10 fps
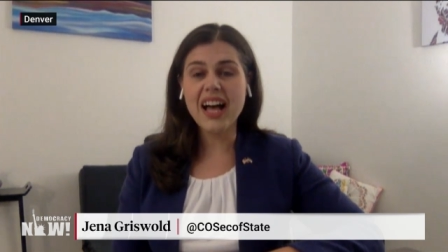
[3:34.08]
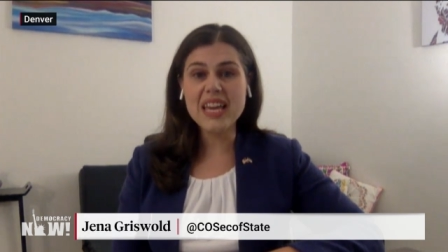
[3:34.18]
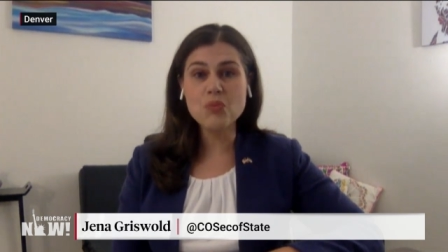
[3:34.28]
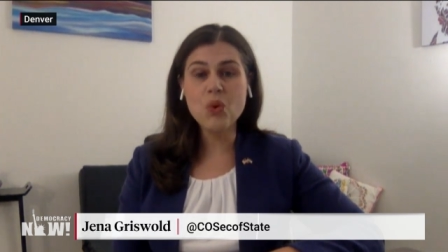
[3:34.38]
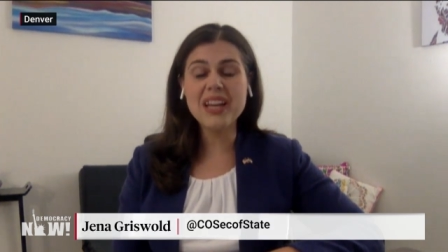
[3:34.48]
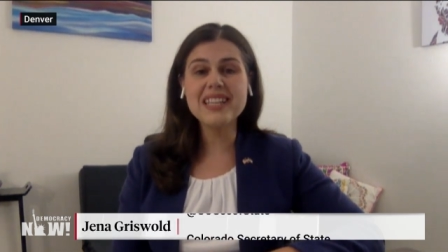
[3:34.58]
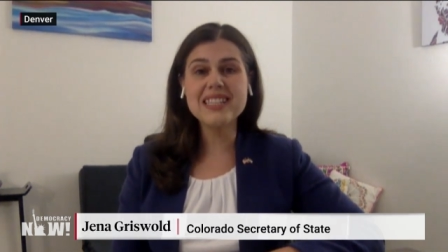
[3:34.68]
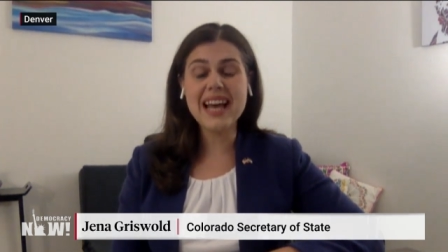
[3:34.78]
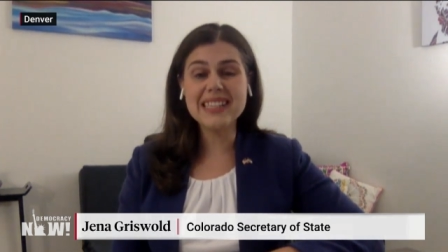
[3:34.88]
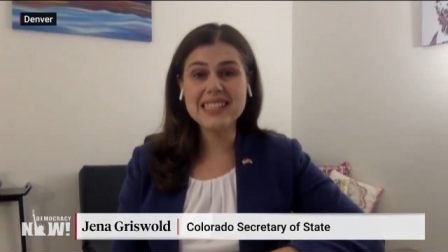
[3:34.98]
Uh, and what is
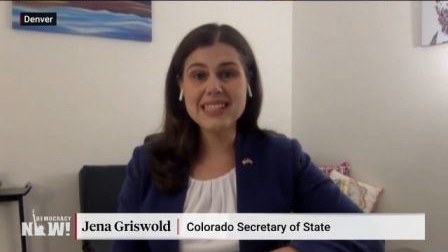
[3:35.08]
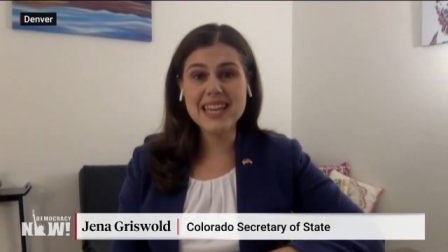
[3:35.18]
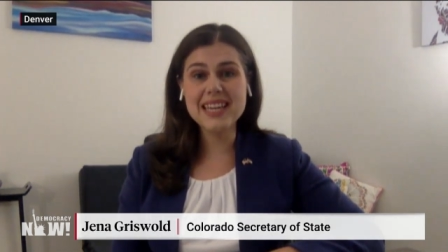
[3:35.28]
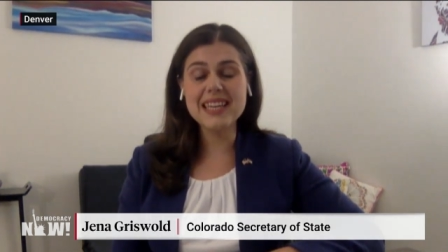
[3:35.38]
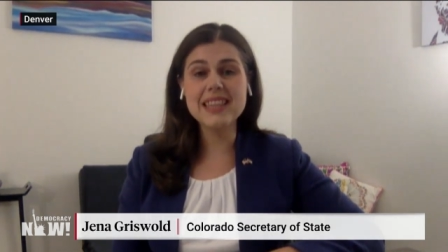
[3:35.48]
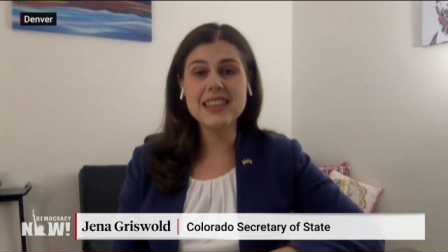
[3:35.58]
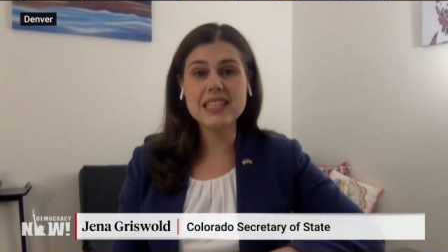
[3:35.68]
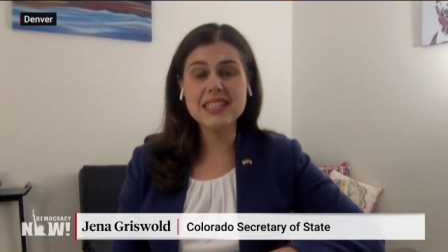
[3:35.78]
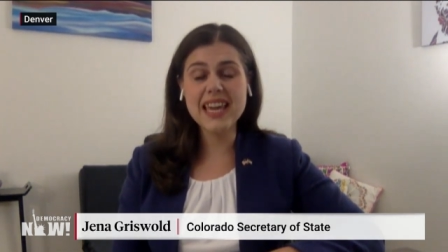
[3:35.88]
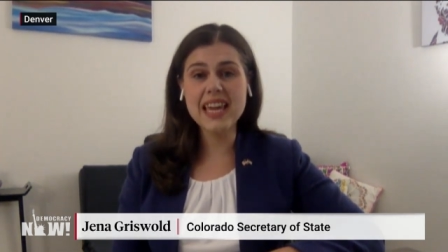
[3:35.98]
at stake in
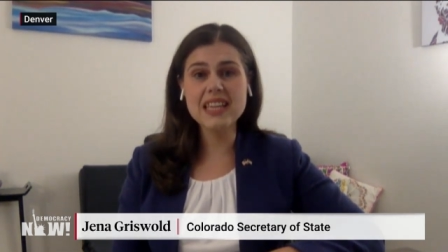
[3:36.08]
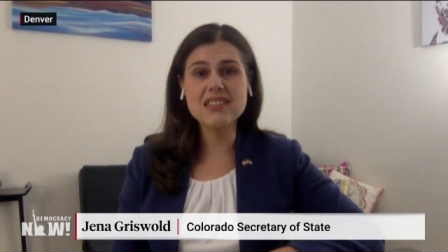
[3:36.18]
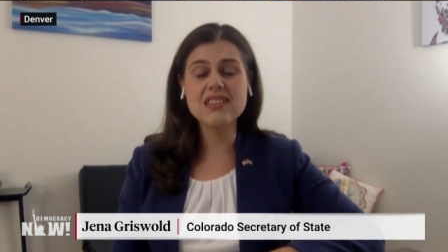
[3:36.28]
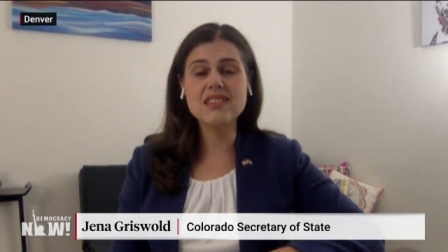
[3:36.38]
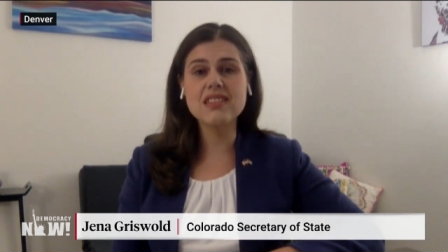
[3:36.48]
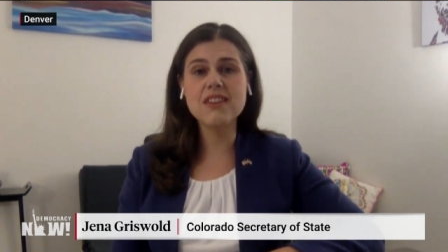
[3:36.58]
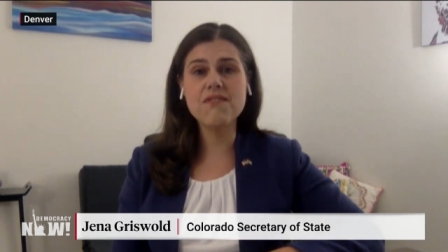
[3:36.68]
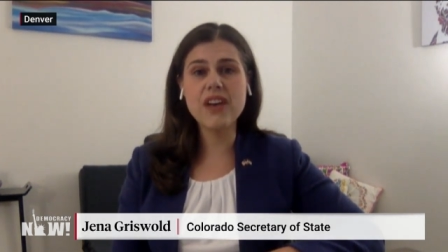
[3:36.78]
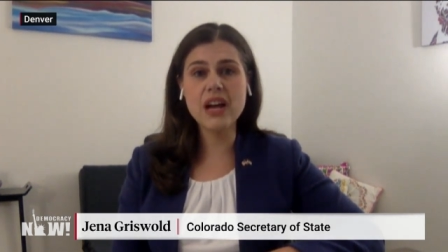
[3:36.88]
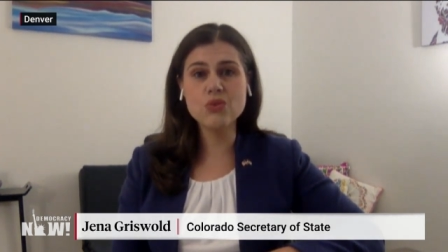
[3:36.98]
this case is the
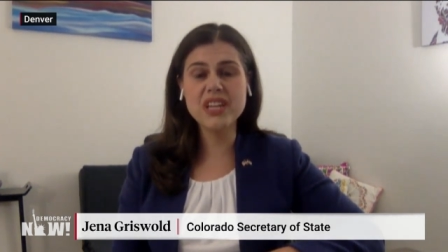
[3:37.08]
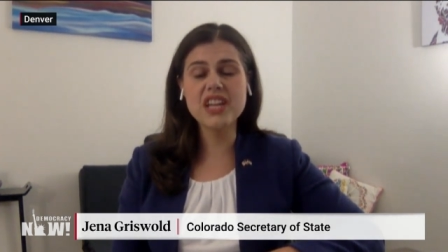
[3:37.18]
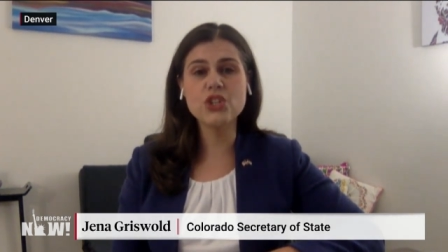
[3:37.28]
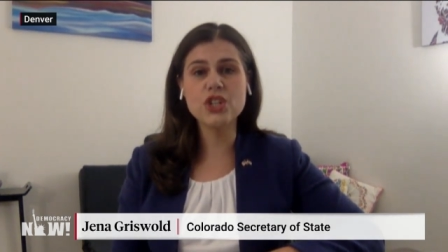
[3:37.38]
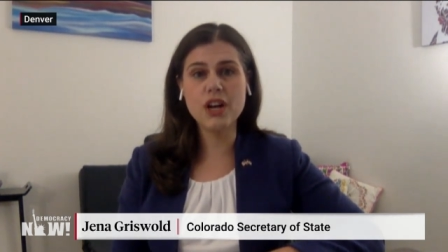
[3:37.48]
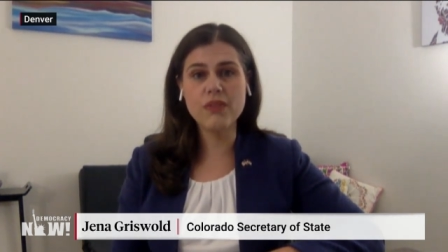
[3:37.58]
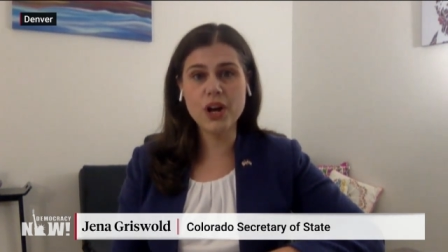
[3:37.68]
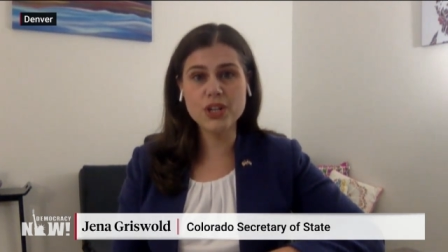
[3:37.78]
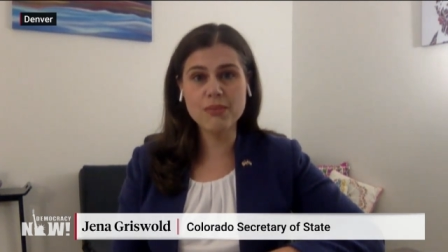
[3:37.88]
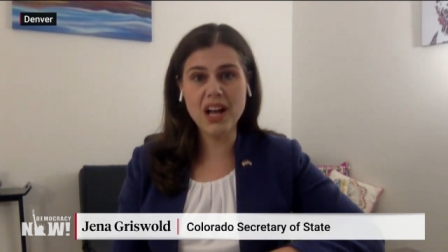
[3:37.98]
foundation of
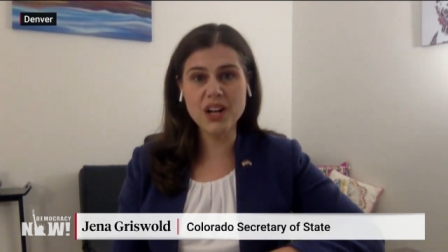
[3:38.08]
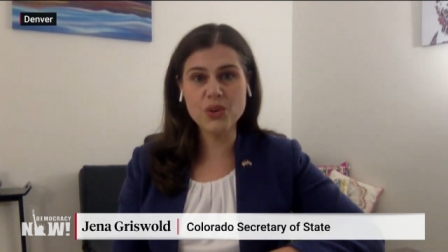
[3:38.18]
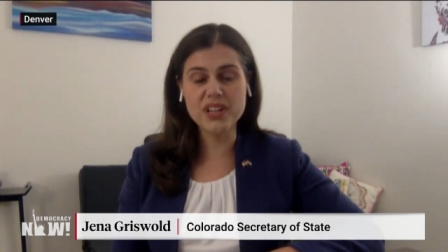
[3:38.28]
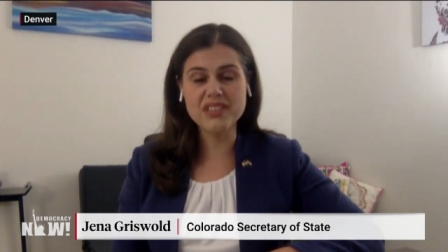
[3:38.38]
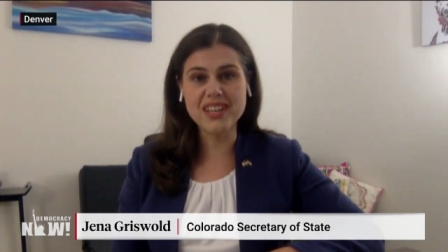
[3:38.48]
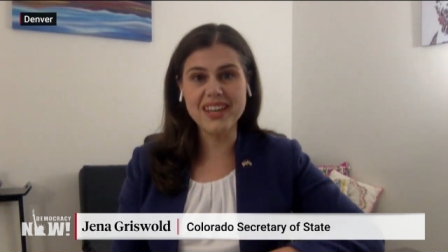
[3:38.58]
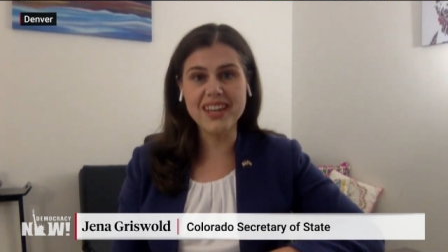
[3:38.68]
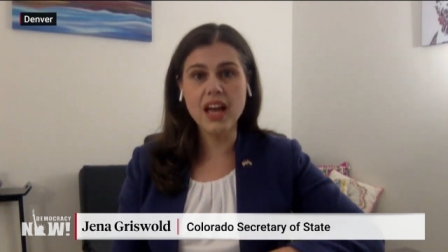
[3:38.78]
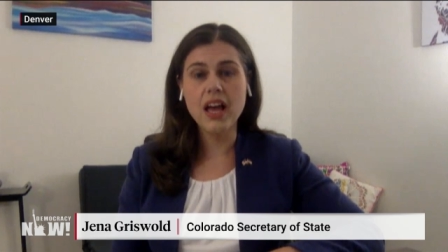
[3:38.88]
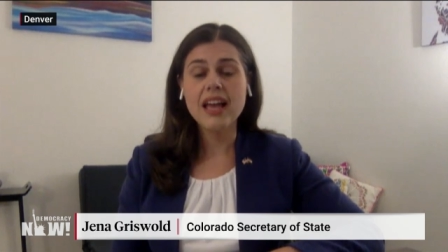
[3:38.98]
our democracy.